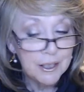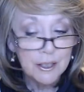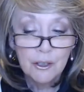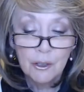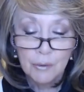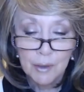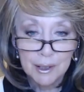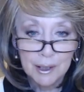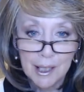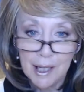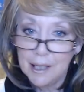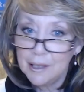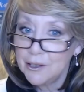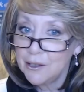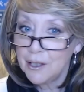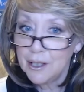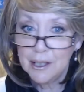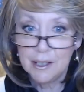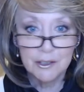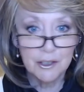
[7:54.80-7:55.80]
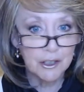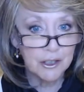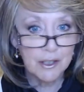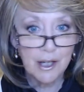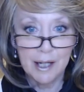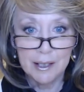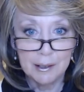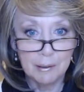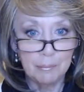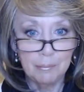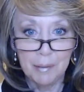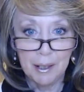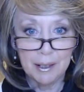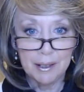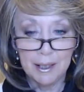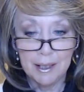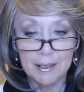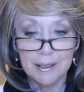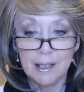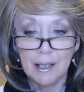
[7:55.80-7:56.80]
go online to just kind of pick
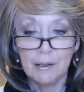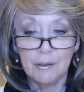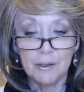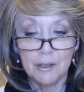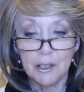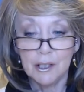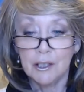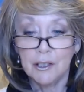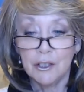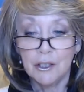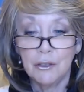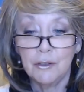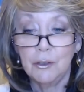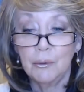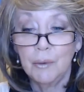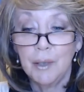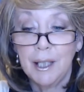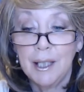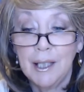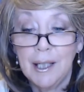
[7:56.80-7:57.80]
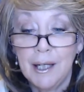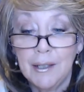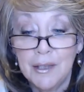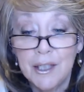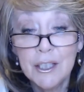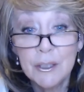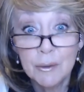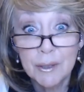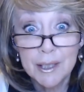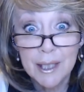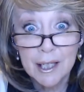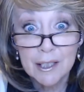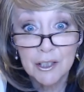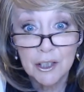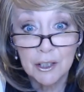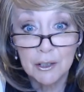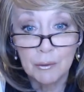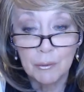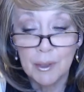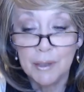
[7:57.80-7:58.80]
things out to show you what I got. This was
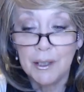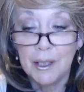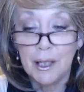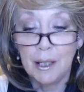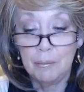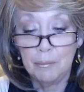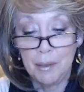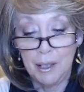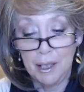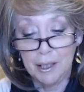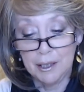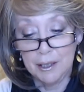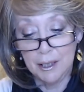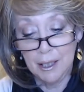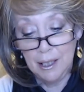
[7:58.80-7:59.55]
actually the one that I picked